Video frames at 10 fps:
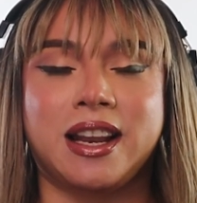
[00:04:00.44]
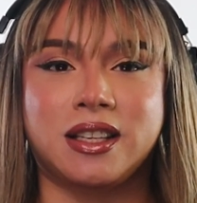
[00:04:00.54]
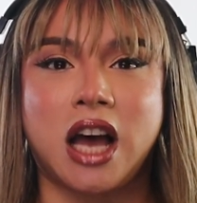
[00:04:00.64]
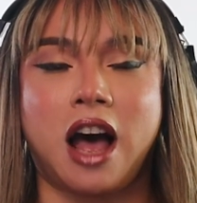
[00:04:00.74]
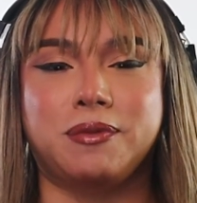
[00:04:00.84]
get a
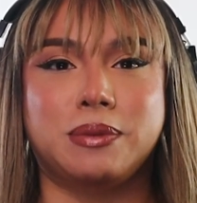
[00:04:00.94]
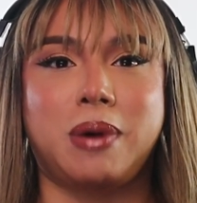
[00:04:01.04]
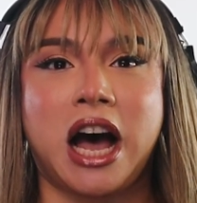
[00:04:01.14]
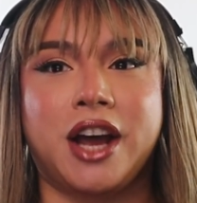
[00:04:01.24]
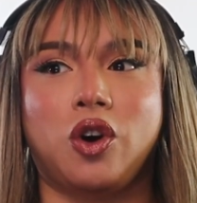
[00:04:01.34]
top
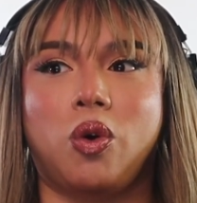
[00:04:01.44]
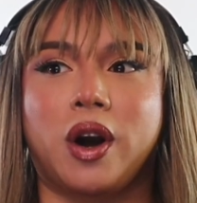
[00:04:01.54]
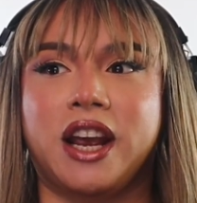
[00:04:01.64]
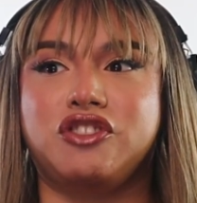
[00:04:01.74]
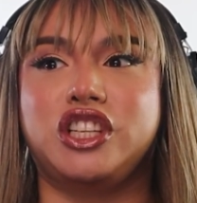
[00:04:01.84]
spot,
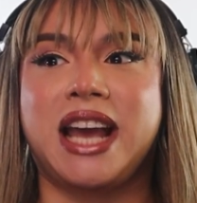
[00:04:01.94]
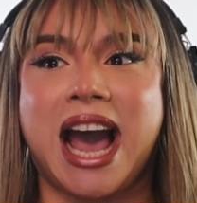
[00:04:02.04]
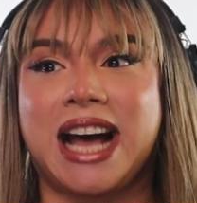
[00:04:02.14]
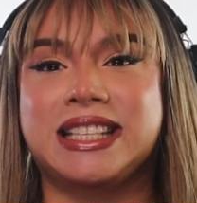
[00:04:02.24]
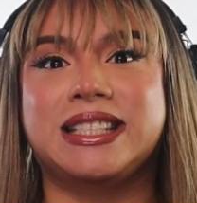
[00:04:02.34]
or if she
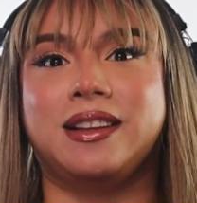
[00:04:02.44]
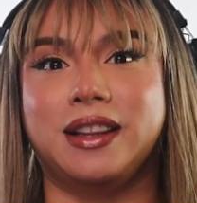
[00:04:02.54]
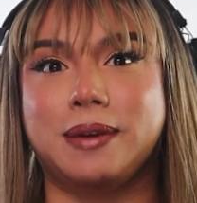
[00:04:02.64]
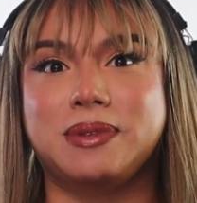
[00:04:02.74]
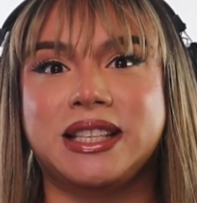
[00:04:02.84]
has to
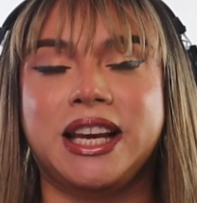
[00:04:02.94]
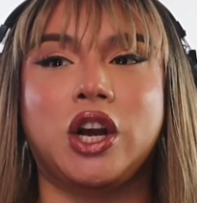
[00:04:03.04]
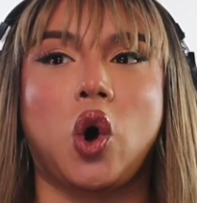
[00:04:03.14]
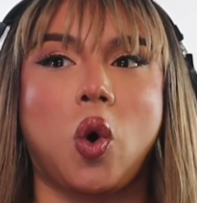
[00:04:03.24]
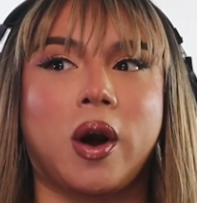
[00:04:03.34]
lip
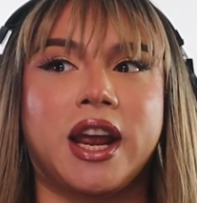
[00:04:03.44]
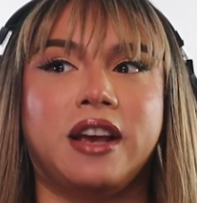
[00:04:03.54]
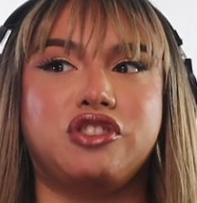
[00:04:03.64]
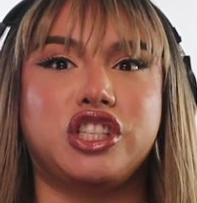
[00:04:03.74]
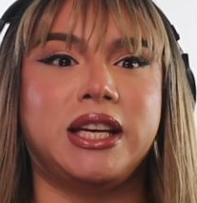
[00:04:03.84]
sync, or
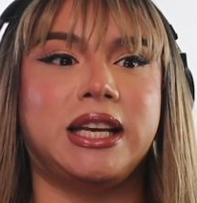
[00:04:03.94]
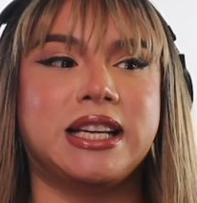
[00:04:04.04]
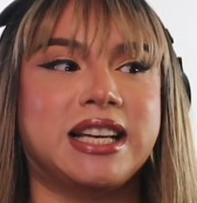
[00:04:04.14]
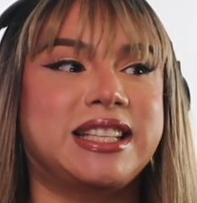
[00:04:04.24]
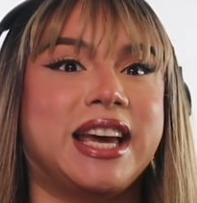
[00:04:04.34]
if she
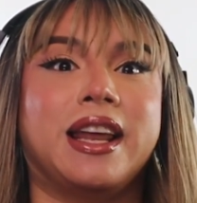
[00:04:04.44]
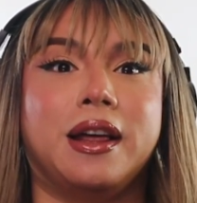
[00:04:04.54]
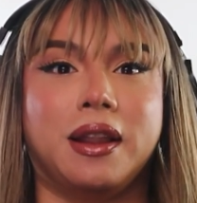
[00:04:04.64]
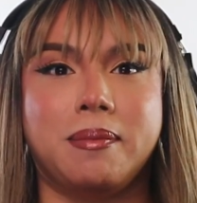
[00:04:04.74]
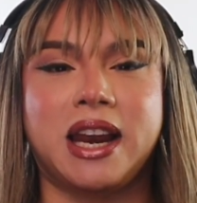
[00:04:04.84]
does get
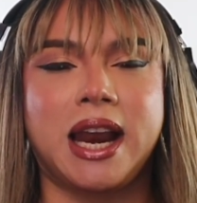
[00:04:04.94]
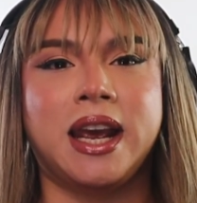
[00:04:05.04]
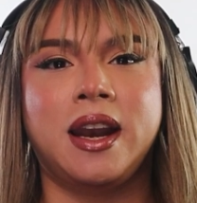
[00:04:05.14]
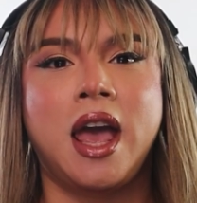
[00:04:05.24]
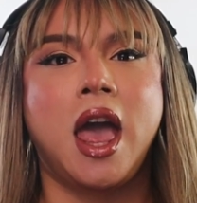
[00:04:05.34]

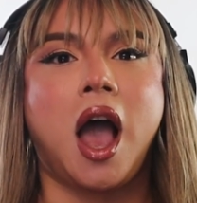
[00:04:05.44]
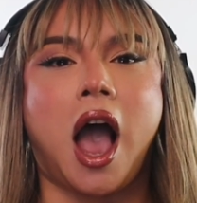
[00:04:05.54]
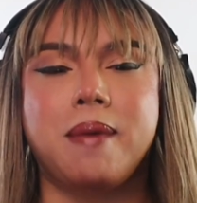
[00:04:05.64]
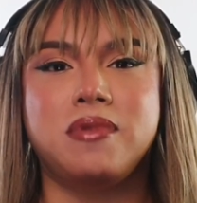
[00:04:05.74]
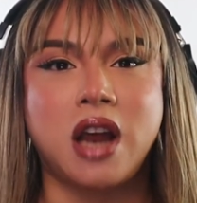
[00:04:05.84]
eliminated,
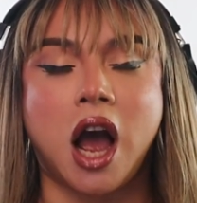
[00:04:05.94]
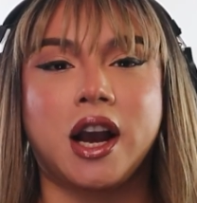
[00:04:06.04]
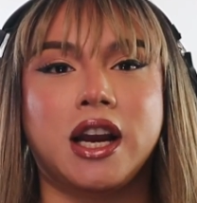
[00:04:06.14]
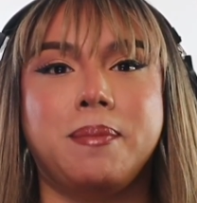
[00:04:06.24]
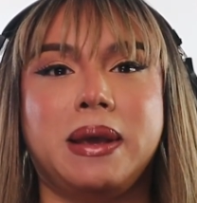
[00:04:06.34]
I'm
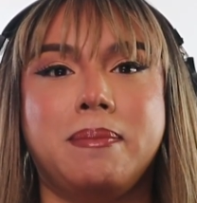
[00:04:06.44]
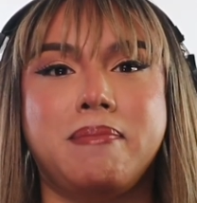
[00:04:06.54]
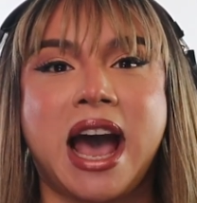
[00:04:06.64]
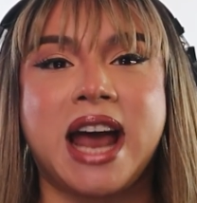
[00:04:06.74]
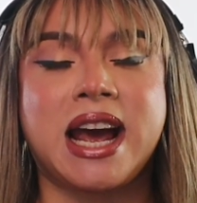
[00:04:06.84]
not going to be
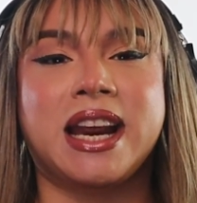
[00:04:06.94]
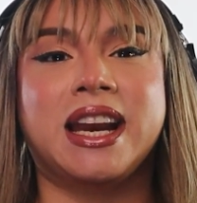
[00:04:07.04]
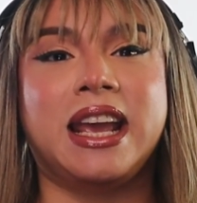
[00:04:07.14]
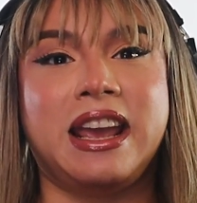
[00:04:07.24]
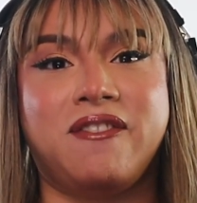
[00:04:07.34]
mad at
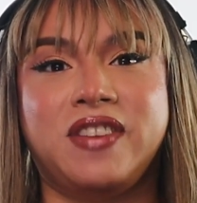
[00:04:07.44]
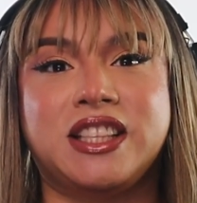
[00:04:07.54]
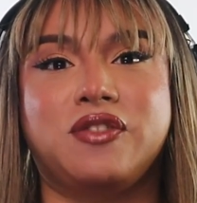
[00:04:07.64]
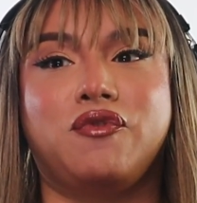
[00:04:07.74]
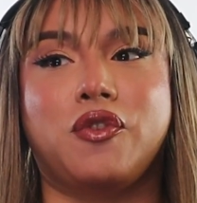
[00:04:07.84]
it if
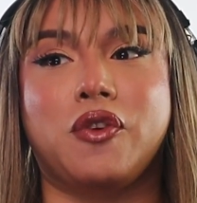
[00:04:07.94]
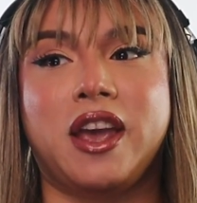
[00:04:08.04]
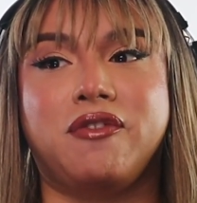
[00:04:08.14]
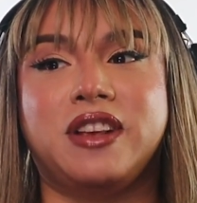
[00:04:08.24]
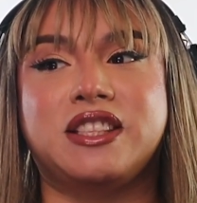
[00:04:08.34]

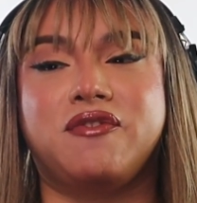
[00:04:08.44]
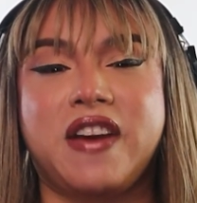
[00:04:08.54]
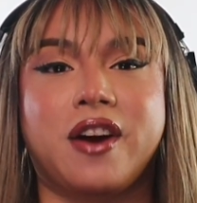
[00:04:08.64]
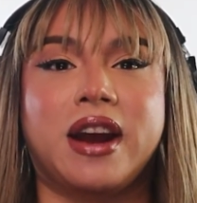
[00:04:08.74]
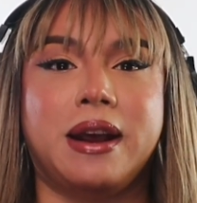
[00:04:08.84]
it's
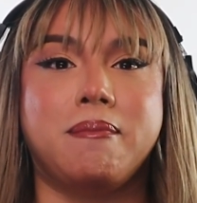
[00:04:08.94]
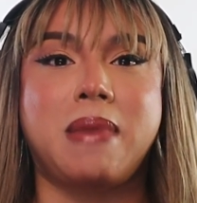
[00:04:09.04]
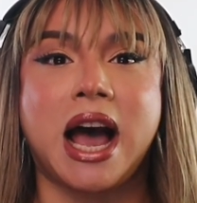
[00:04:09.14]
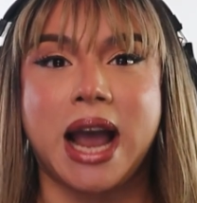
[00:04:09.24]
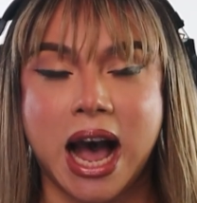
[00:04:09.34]
fair in
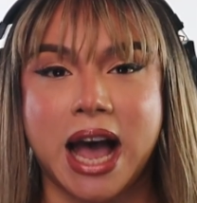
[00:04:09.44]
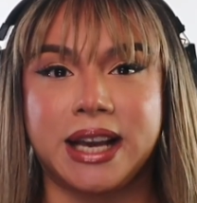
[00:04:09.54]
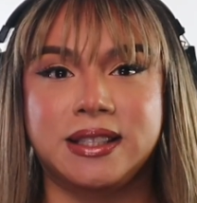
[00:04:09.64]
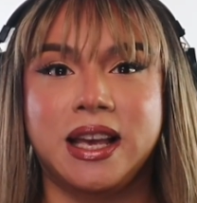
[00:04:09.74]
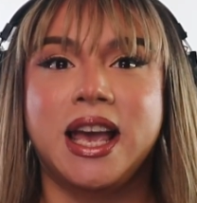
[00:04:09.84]
my
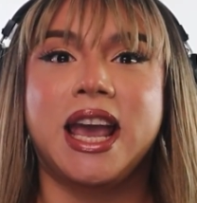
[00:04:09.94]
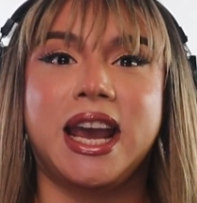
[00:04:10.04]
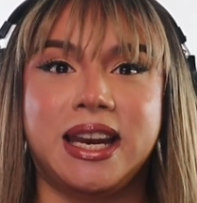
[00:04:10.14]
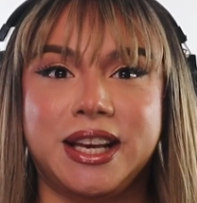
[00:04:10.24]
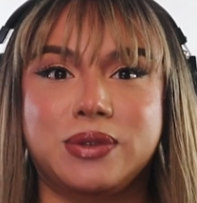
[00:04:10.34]
eyes.
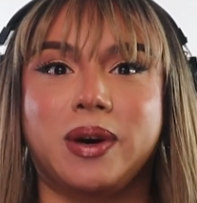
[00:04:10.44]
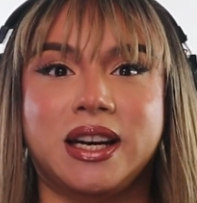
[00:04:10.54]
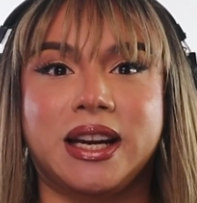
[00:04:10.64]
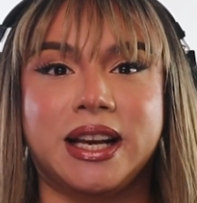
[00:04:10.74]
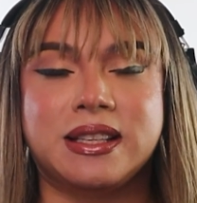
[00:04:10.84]
It is what
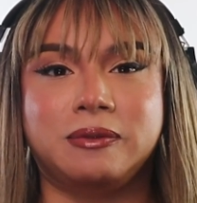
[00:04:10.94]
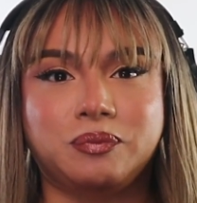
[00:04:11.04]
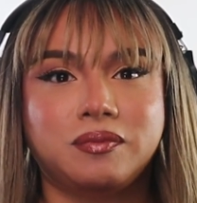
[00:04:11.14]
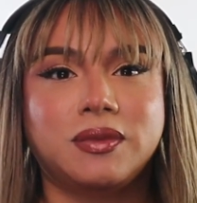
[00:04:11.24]
it is.